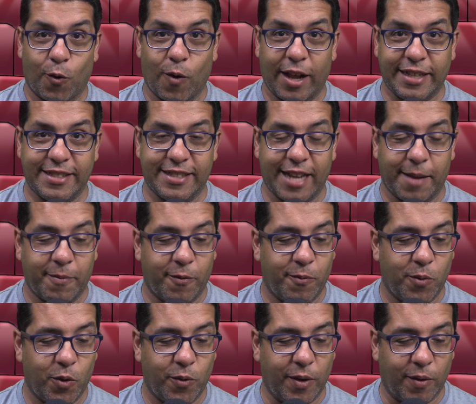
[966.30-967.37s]
rights type of
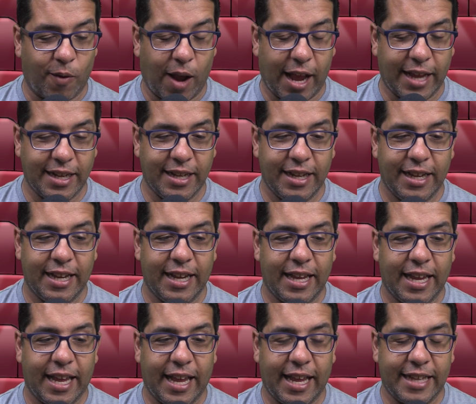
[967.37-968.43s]
movie, right?
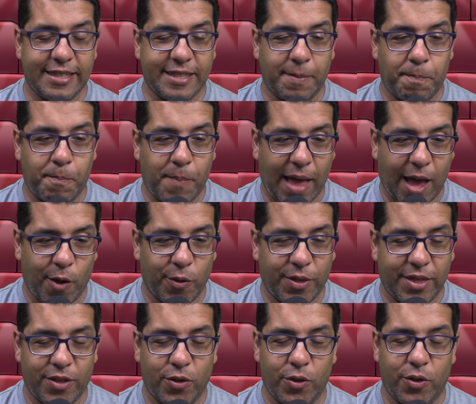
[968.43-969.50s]
It's about
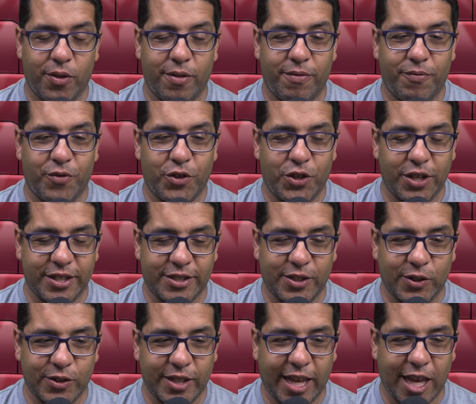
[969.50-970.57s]
just
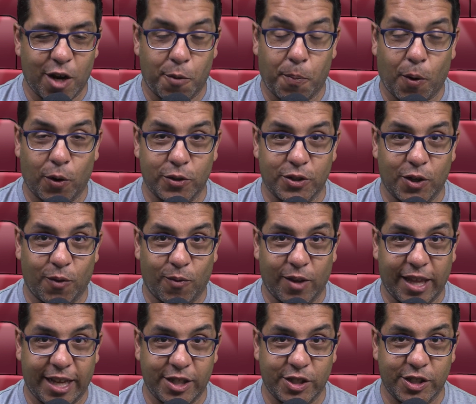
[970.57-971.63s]
those interpersonal
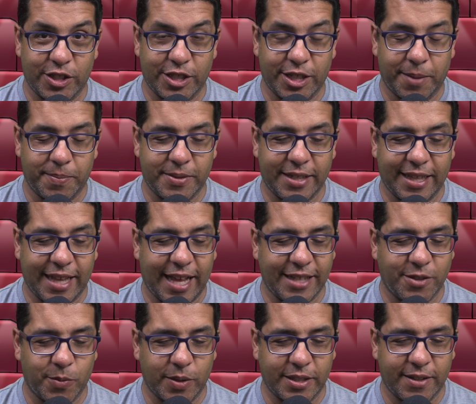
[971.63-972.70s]
relationships. And
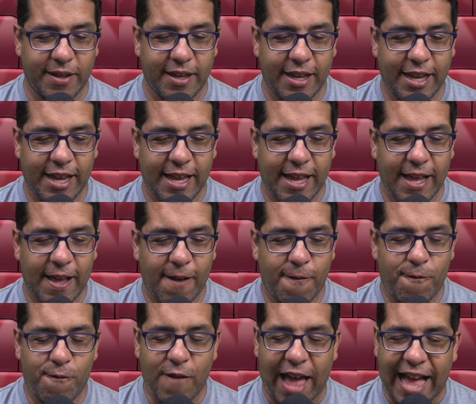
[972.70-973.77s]
that's what's
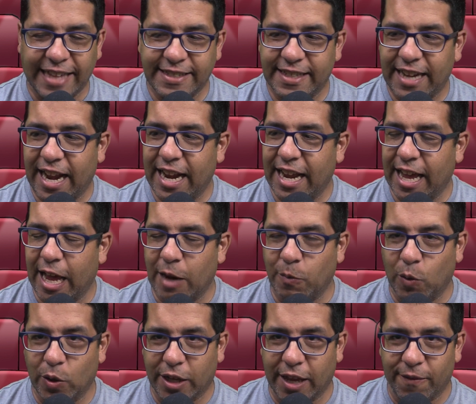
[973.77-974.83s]
fascinating and
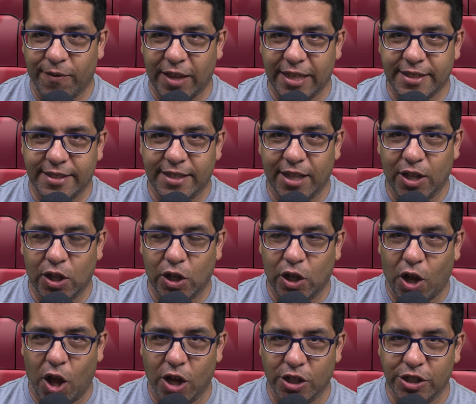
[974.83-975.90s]
will give this
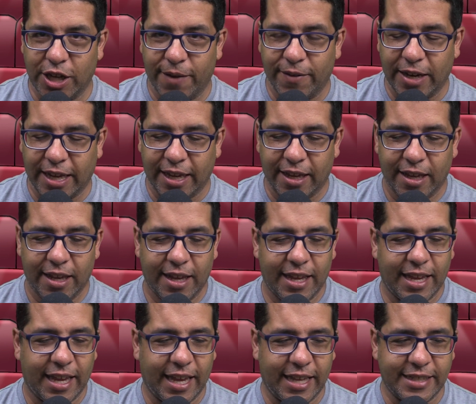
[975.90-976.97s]
longevity,
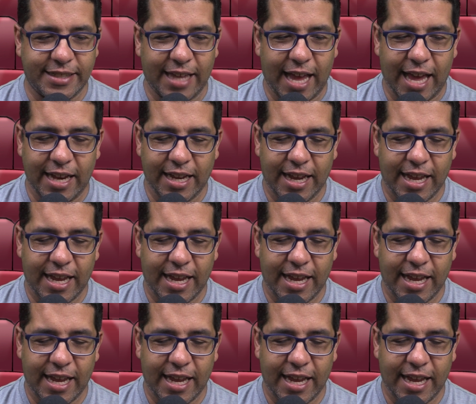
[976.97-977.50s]
is that